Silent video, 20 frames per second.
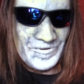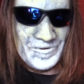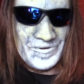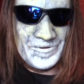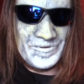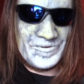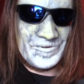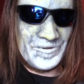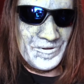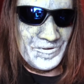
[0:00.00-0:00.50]

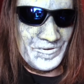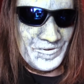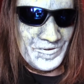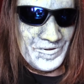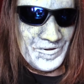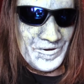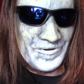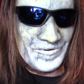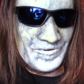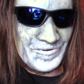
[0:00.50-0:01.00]
as Casey
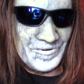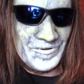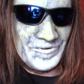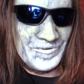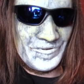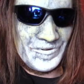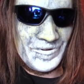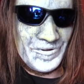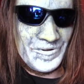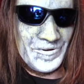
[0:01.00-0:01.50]
Neistat
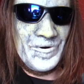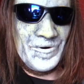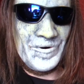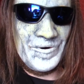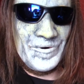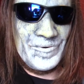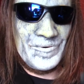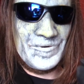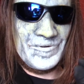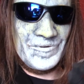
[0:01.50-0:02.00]
said,
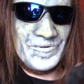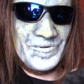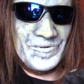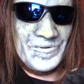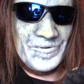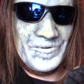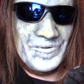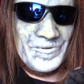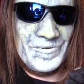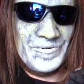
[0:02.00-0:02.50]
always,
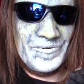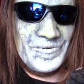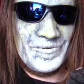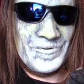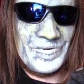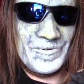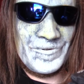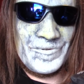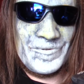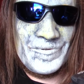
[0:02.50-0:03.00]

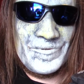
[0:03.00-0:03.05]
or